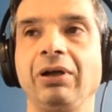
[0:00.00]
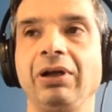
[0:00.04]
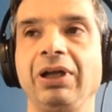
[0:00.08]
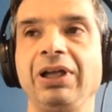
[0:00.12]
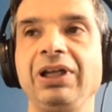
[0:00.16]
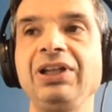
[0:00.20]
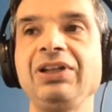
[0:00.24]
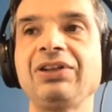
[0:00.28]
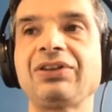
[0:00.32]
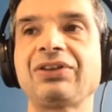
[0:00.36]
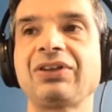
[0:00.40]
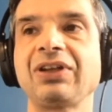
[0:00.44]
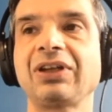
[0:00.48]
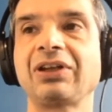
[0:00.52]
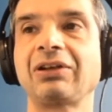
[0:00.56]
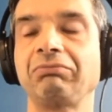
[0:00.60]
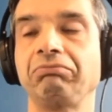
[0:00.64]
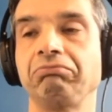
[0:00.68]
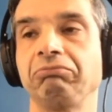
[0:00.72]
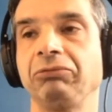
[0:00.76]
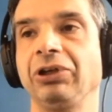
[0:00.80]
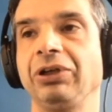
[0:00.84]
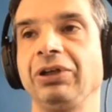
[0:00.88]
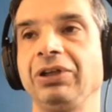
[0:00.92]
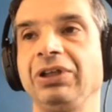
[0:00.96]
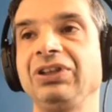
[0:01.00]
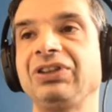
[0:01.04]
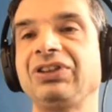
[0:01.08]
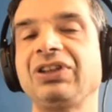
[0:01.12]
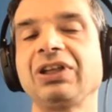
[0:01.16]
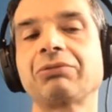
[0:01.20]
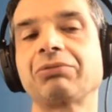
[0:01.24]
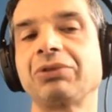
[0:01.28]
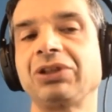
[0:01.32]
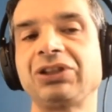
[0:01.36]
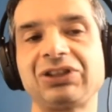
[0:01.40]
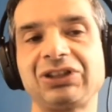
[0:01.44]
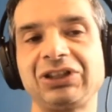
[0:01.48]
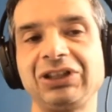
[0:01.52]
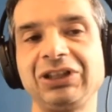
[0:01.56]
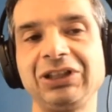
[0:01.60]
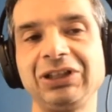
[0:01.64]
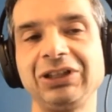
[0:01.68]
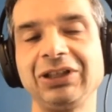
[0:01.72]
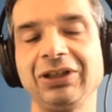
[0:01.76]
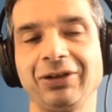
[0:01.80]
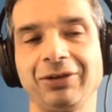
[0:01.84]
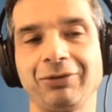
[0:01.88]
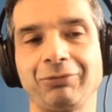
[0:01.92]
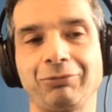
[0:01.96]

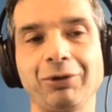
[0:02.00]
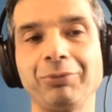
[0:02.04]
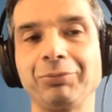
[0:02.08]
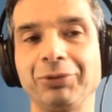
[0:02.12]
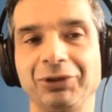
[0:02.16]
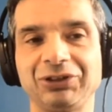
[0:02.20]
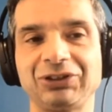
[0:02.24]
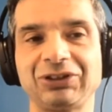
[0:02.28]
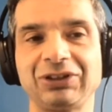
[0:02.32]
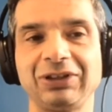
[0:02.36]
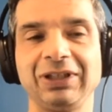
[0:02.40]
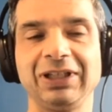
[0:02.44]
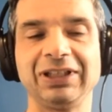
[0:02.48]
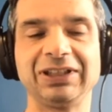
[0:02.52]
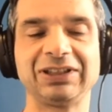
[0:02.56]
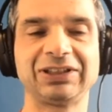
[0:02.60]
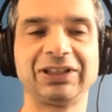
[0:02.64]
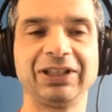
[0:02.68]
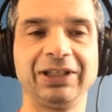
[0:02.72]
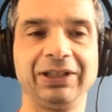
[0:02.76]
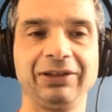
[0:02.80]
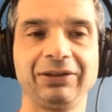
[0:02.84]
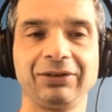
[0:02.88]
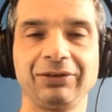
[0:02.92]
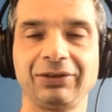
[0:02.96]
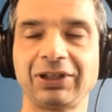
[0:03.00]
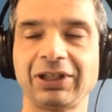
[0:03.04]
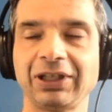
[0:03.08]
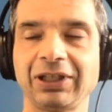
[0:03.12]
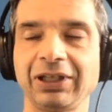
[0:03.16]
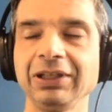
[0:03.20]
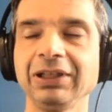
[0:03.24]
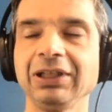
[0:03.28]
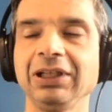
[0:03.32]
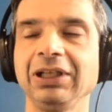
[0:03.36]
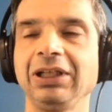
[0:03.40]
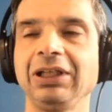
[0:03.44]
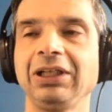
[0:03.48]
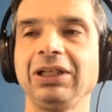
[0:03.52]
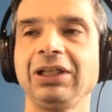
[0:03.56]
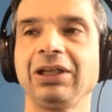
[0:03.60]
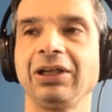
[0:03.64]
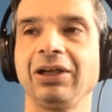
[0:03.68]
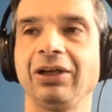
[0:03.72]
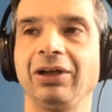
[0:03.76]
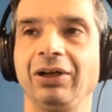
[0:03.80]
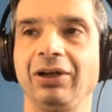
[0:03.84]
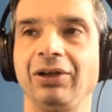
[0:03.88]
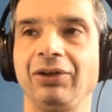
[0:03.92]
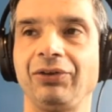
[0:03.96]
integrity robust, let's say. Okay,
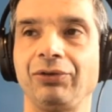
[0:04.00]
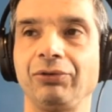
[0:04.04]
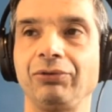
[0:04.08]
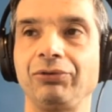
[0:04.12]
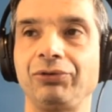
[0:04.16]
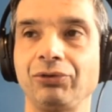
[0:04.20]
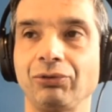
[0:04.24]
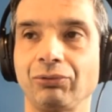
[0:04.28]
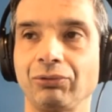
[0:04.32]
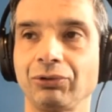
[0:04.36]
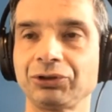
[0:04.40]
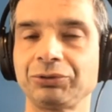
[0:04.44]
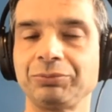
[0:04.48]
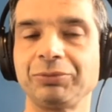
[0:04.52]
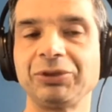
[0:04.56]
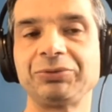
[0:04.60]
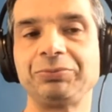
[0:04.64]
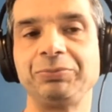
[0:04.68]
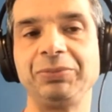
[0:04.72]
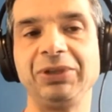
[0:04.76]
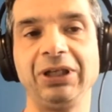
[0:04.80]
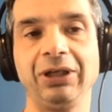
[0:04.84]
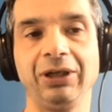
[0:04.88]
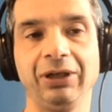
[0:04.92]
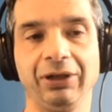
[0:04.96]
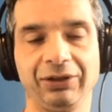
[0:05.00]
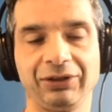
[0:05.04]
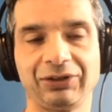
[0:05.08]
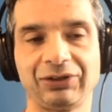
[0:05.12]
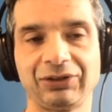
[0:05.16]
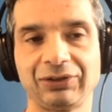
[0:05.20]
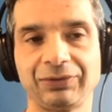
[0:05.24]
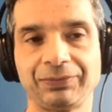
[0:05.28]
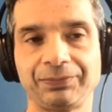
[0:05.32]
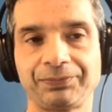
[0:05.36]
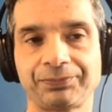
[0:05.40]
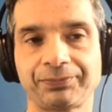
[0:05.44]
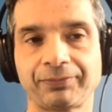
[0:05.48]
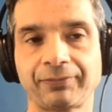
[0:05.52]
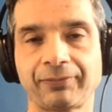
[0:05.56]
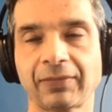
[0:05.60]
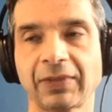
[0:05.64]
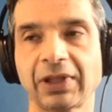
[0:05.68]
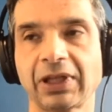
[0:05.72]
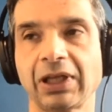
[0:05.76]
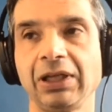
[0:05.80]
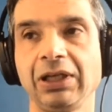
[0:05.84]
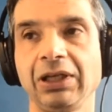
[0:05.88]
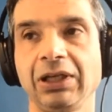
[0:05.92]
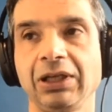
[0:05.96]
the doors must be locked.
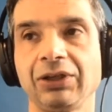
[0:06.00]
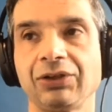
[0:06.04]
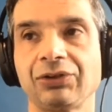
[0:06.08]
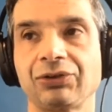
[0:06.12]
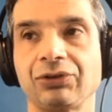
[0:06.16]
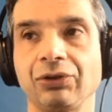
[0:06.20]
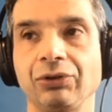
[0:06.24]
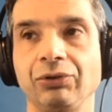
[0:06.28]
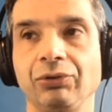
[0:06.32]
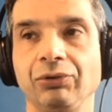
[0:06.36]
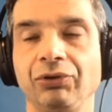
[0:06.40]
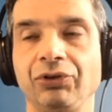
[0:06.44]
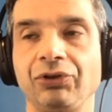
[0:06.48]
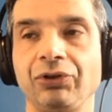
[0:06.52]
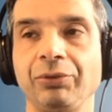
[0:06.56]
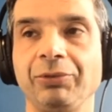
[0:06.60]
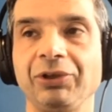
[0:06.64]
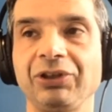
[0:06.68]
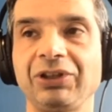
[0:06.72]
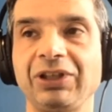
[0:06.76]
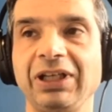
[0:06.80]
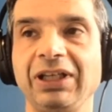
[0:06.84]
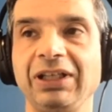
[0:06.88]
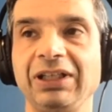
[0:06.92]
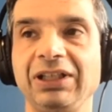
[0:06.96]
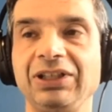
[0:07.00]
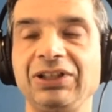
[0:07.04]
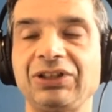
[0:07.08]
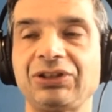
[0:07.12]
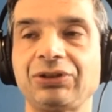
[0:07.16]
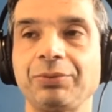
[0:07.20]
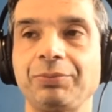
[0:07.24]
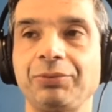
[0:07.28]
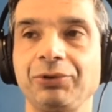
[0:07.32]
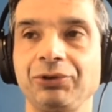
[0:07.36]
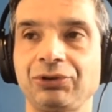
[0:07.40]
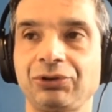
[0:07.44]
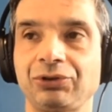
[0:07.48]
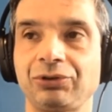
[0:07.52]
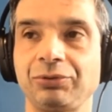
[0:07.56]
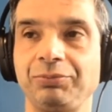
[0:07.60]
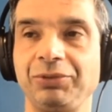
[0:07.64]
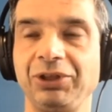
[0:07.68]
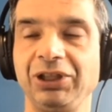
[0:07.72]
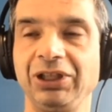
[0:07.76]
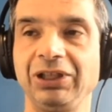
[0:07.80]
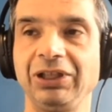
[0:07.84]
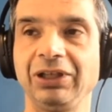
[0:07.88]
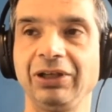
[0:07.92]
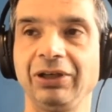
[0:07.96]
So the model is supposed to
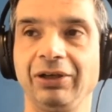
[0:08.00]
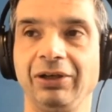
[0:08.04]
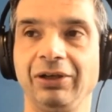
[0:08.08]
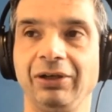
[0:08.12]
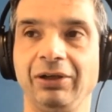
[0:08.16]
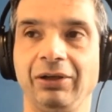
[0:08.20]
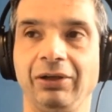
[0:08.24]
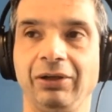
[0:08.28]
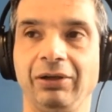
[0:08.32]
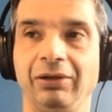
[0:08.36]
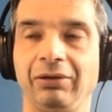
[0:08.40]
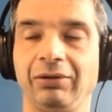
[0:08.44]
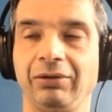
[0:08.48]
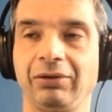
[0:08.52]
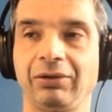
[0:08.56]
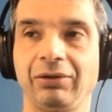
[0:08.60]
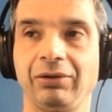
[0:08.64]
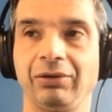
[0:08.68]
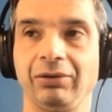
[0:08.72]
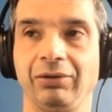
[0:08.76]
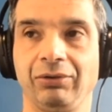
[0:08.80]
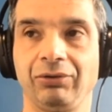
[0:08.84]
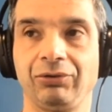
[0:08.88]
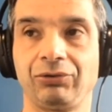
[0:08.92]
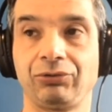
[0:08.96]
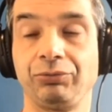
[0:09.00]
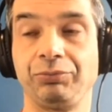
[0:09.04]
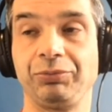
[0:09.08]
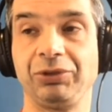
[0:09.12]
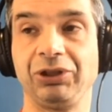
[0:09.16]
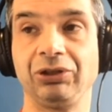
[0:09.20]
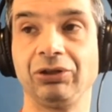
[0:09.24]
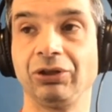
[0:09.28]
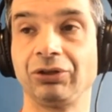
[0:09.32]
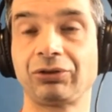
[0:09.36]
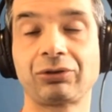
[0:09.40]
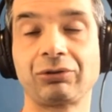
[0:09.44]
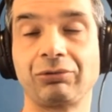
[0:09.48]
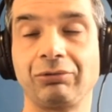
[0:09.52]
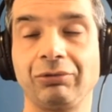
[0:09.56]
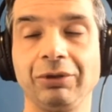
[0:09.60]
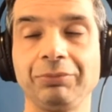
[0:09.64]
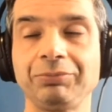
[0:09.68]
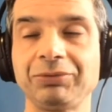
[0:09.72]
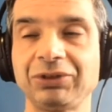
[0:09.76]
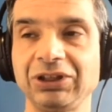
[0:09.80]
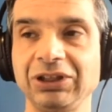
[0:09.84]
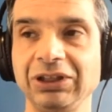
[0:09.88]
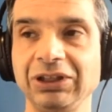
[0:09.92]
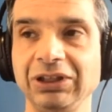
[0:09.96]
be not
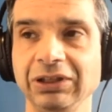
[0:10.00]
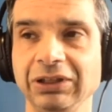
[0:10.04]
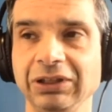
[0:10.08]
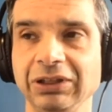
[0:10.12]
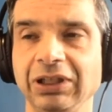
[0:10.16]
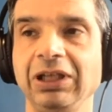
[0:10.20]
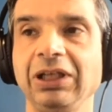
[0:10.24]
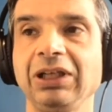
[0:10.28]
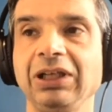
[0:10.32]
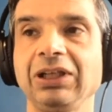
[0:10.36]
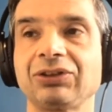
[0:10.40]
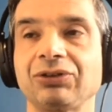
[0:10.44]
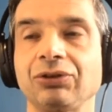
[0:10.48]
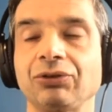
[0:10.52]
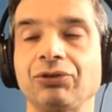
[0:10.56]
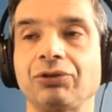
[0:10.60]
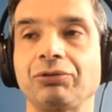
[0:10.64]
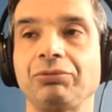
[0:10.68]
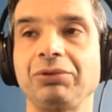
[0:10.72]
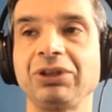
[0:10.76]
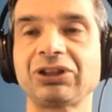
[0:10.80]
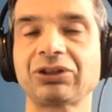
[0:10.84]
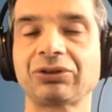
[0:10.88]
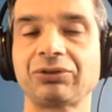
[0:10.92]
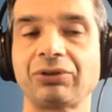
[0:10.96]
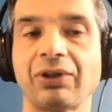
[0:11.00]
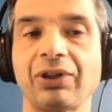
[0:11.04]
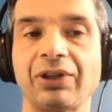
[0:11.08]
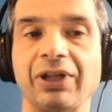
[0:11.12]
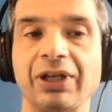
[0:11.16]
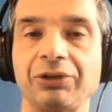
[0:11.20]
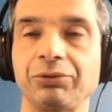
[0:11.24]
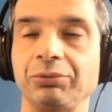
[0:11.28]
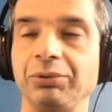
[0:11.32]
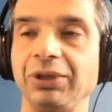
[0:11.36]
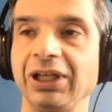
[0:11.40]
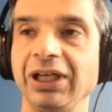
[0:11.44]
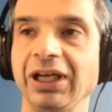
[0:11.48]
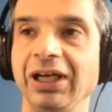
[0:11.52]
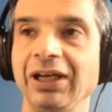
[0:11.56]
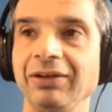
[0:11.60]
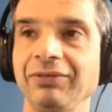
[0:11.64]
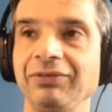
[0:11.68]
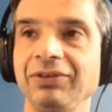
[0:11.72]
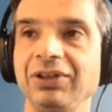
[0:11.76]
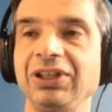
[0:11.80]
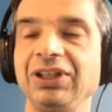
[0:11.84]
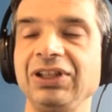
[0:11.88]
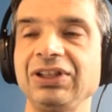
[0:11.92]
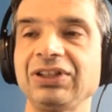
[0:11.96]
corrupted. So the risk that we
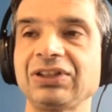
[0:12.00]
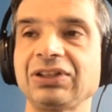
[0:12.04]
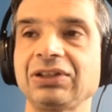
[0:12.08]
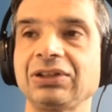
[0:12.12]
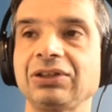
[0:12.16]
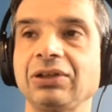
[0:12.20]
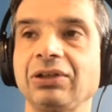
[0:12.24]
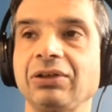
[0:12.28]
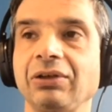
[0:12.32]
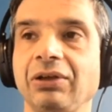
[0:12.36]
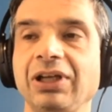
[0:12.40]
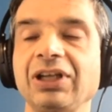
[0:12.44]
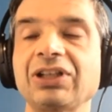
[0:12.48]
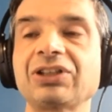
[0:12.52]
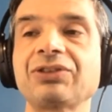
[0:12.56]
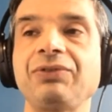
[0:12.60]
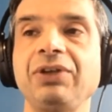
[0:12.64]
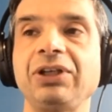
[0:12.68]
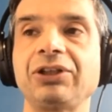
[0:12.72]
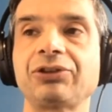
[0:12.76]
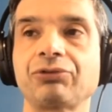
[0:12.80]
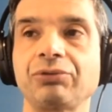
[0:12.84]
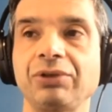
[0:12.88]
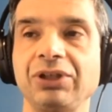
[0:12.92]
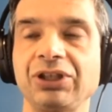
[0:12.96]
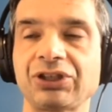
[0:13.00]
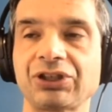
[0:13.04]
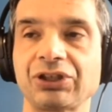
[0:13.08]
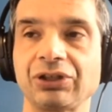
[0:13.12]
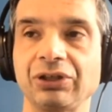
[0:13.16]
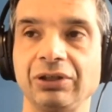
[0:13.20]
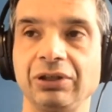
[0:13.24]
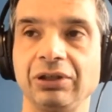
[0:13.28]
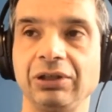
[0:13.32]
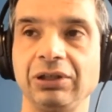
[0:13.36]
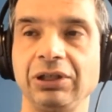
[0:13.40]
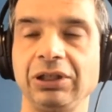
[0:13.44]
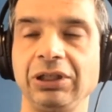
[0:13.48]
have is exfiltration.